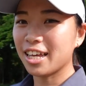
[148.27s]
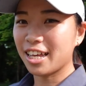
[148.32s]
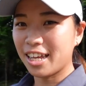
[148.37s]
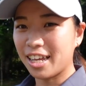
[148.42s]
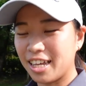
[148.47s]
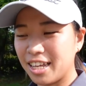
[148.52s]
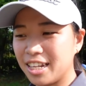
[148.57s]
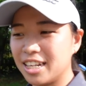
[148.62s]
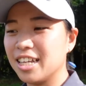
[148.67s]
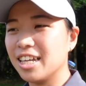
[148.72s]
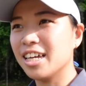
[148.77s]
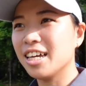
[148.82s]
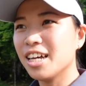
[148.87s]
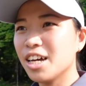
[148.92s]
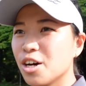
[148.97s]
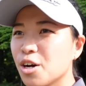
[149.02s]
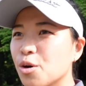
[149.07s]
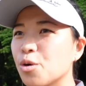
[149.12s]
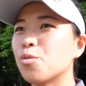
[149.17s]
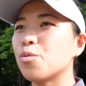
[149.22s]
and
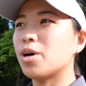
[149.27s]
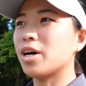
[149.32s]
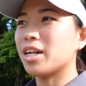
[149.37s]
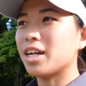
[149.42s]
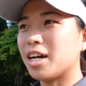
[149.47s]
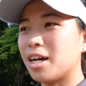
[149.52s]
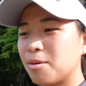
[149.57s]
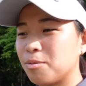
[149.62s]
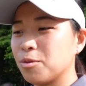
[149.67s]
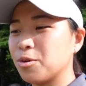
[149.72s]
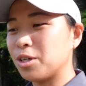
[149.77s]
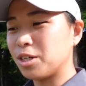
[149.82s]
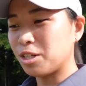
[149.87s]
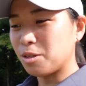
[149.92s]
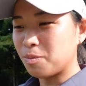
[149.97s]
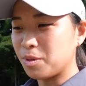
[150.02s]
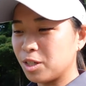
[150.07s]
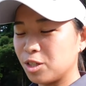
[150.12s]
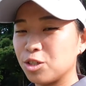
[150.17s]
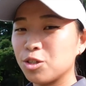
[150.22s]
what I'm going
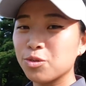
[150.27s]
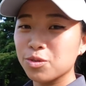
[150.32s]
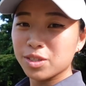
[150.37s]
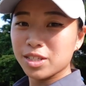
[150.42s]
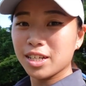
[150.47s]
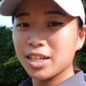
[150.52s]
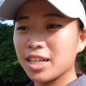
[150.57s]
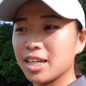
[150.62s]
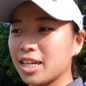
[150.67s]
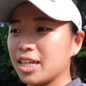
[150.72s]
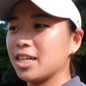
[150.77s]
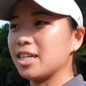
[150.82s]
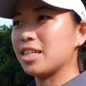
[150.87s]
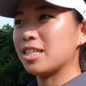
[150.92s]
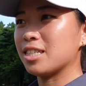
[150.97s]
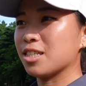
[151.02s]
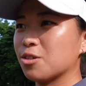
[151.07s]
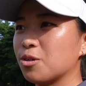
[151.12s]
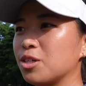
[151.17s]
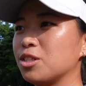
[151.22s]
to be choosing
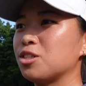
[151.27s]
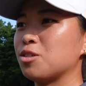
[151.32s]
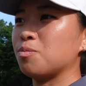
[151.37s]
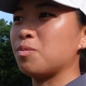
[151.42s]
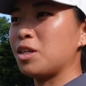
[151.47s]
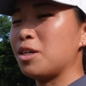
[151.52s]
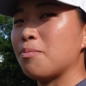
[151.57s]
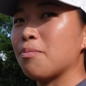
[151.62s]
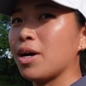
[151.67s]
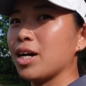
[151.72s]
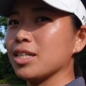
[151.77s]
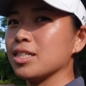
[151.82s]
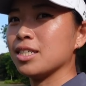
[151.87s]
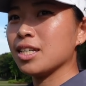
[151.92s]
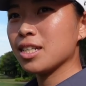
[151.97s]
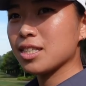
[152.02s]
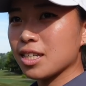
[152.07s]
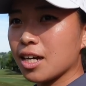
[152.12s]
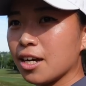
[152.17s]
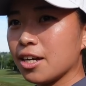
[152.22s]
is going to be my
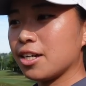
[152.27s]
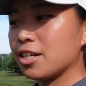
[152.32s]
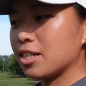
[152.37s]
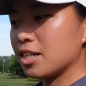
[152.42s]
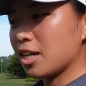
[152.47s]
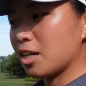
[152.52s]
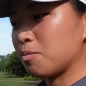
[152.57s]
6-iron.